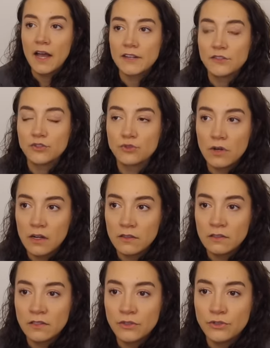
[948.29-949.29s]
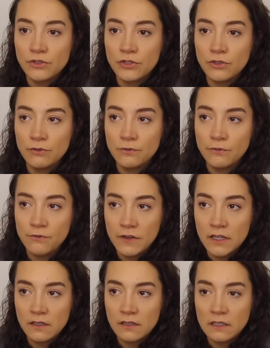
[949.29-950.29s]
I struggle to
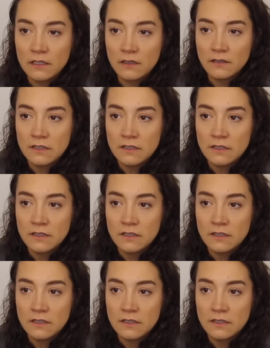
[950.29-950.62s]
fill